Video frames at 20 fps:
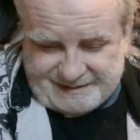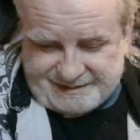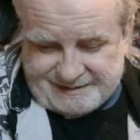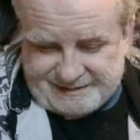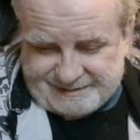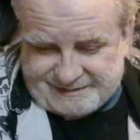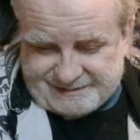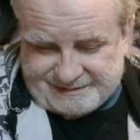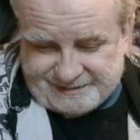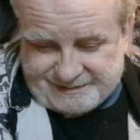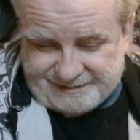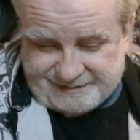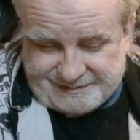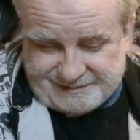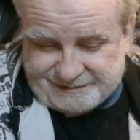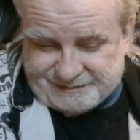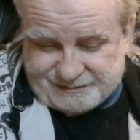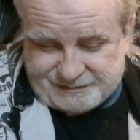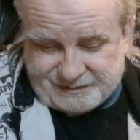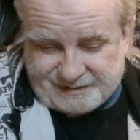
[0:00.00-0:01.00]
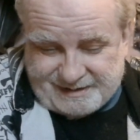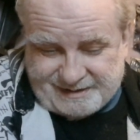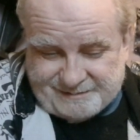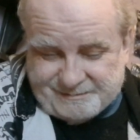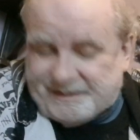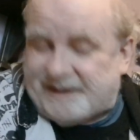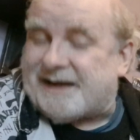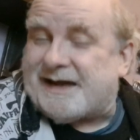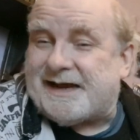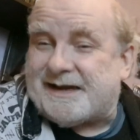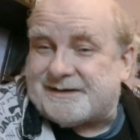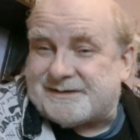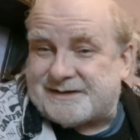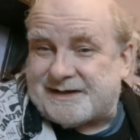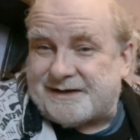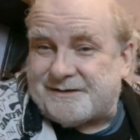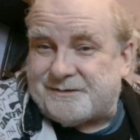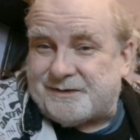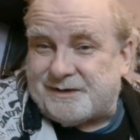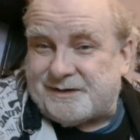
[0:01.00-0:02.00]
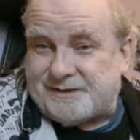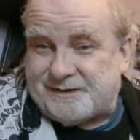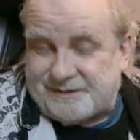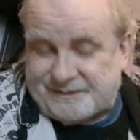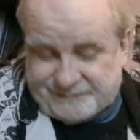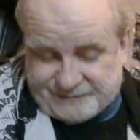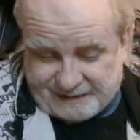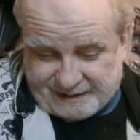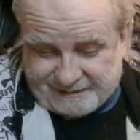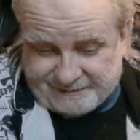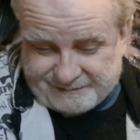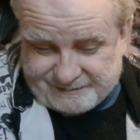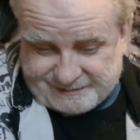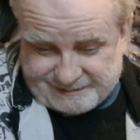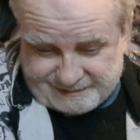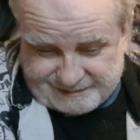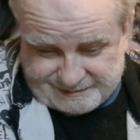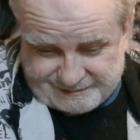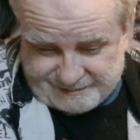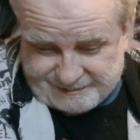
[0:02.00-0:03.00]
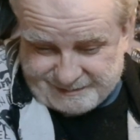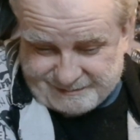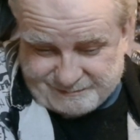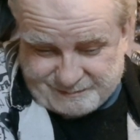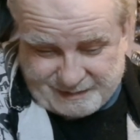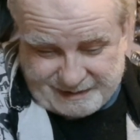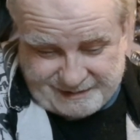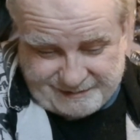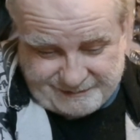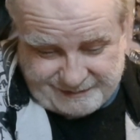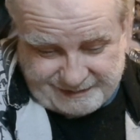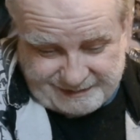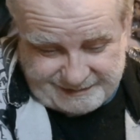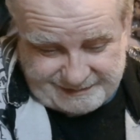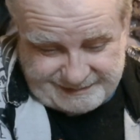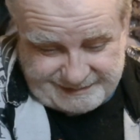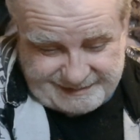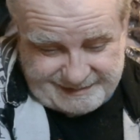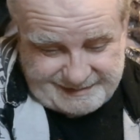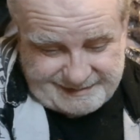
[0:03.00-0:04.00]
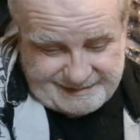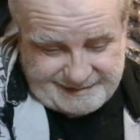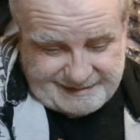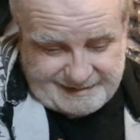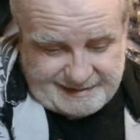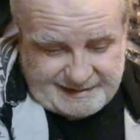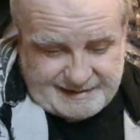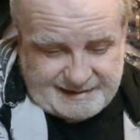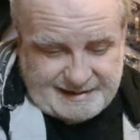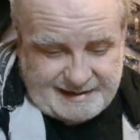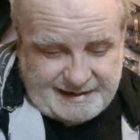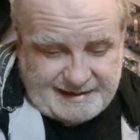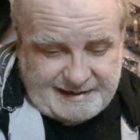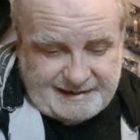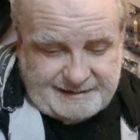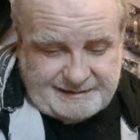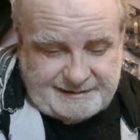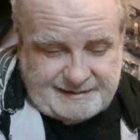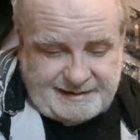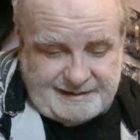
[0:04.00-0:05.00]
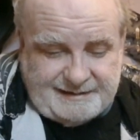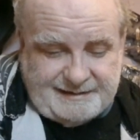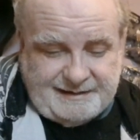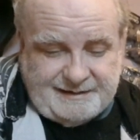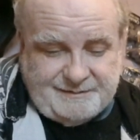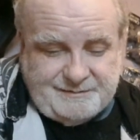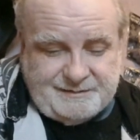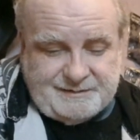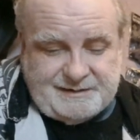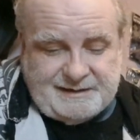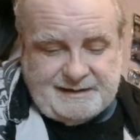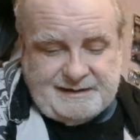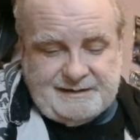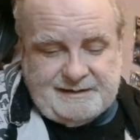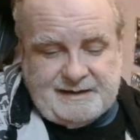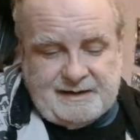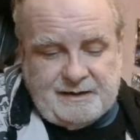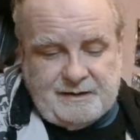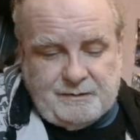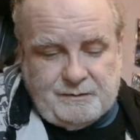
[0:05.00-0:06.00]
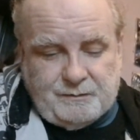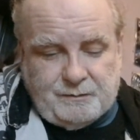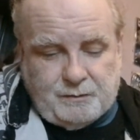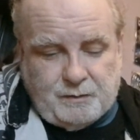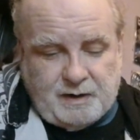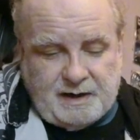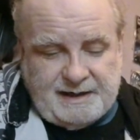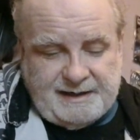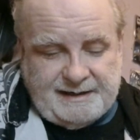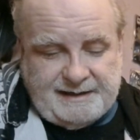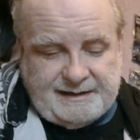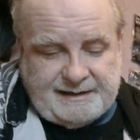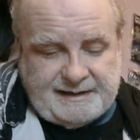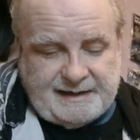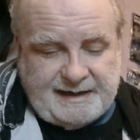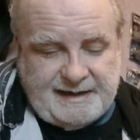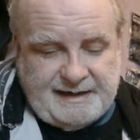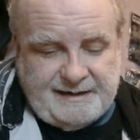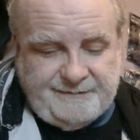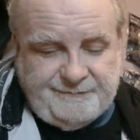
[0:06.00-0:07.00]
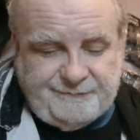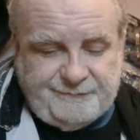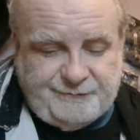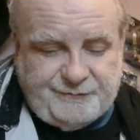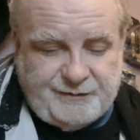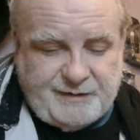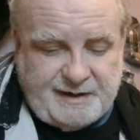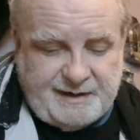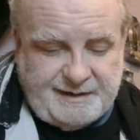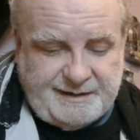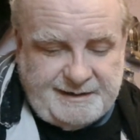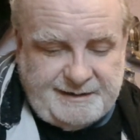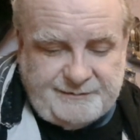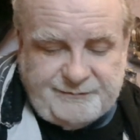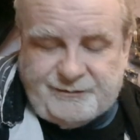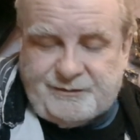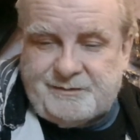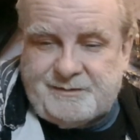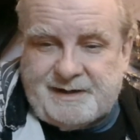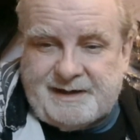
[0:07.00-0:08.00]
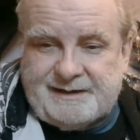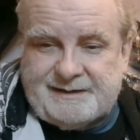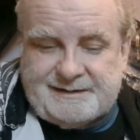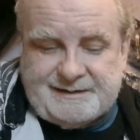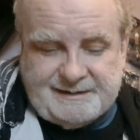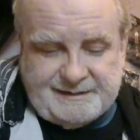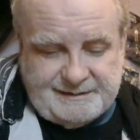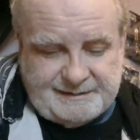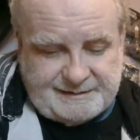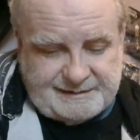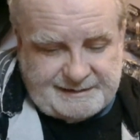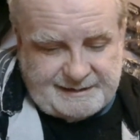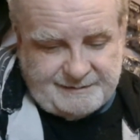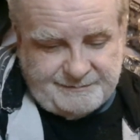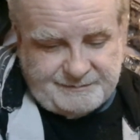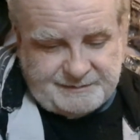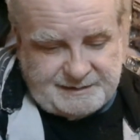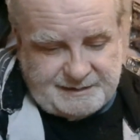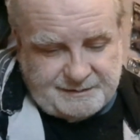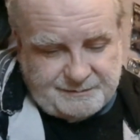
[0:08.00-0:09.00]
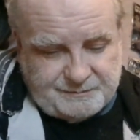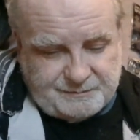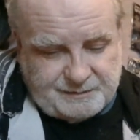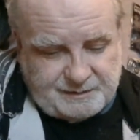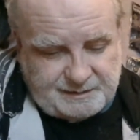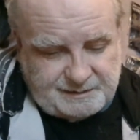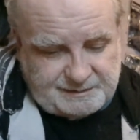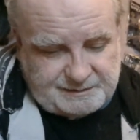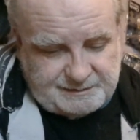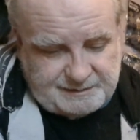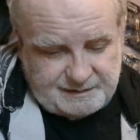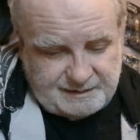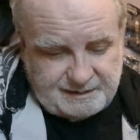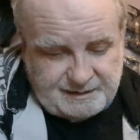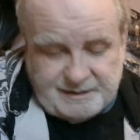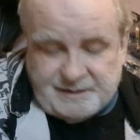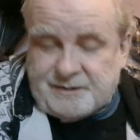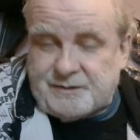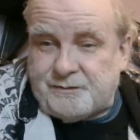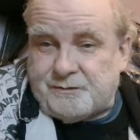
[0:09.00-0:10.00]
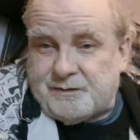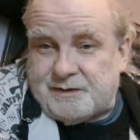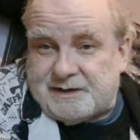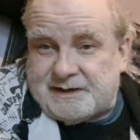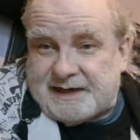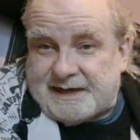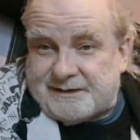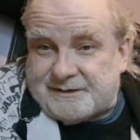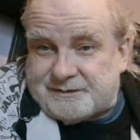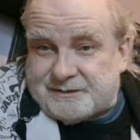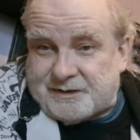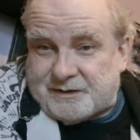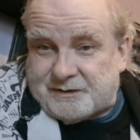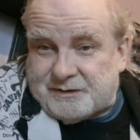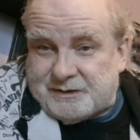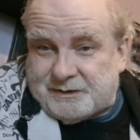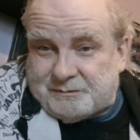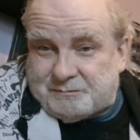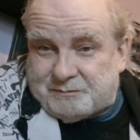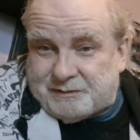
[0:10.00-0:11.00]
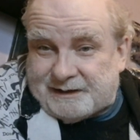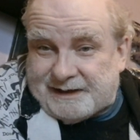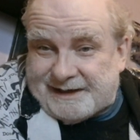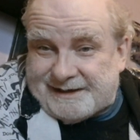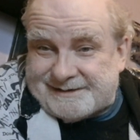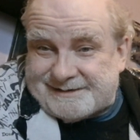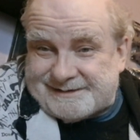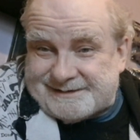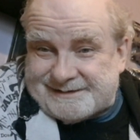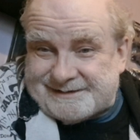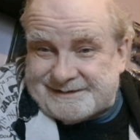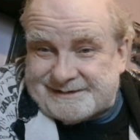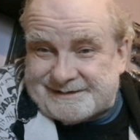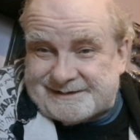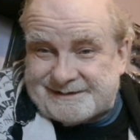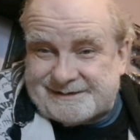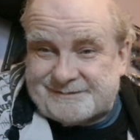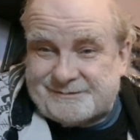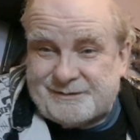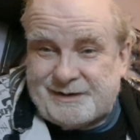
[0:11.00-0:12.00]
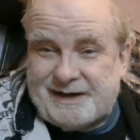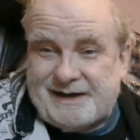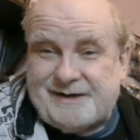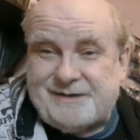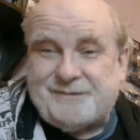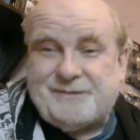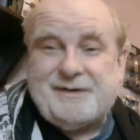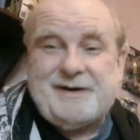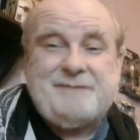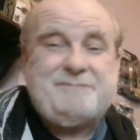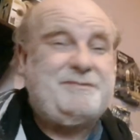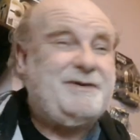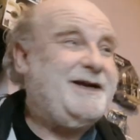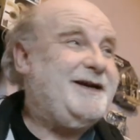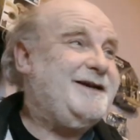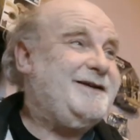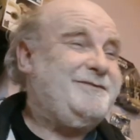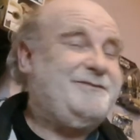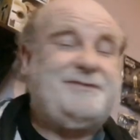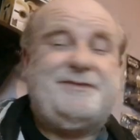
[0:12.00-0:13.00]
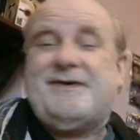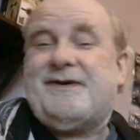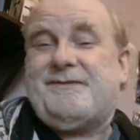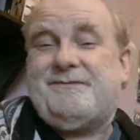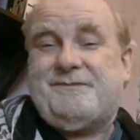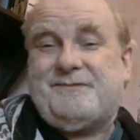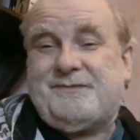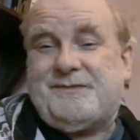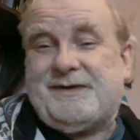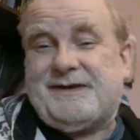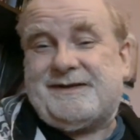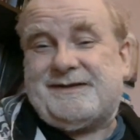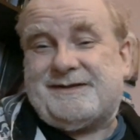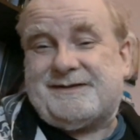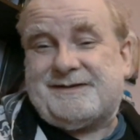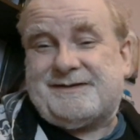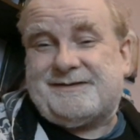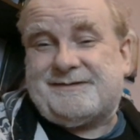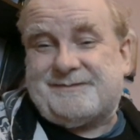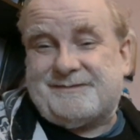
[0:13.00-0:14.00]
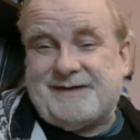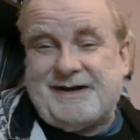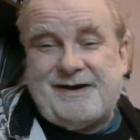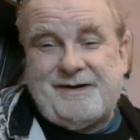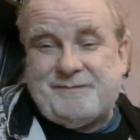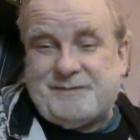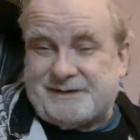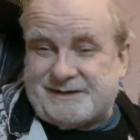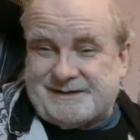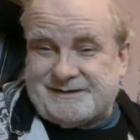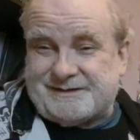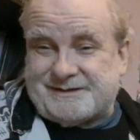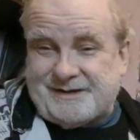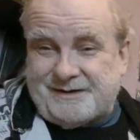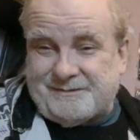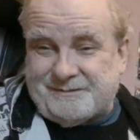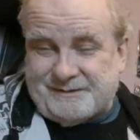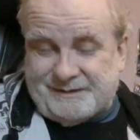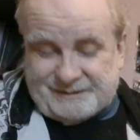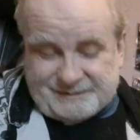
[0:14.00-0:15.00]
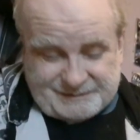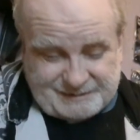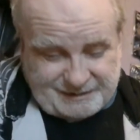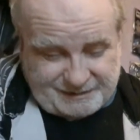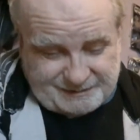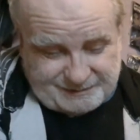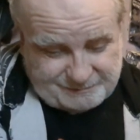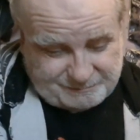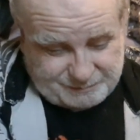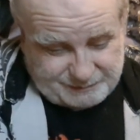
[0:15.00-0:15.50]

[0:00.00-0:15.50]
historical drama, as they were of that period. And then he was in Wake in Fright from 1971, which had Donald Pleasance. Wow, he played opposite Donald